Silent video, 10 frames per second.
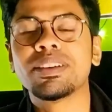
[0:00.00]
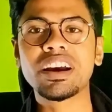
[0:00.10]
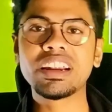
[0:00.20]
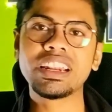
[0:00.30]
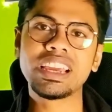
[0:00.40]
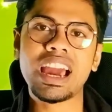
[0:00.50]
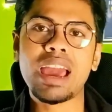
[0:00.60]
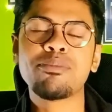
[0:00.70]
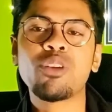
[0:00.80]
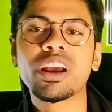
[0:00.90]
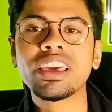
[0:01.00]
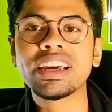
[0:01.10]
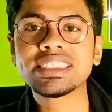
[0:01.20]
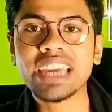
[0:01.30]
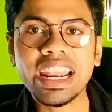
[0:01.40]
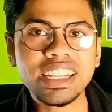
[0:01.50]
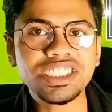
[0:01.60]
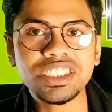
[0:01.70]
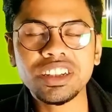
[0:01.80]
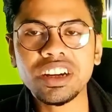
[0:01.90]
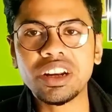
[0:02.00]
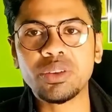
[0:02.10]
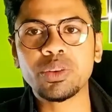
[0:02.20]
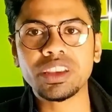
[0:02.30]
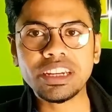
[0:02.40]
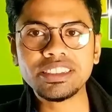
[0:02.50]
Currently, I'm working as CAD engineer with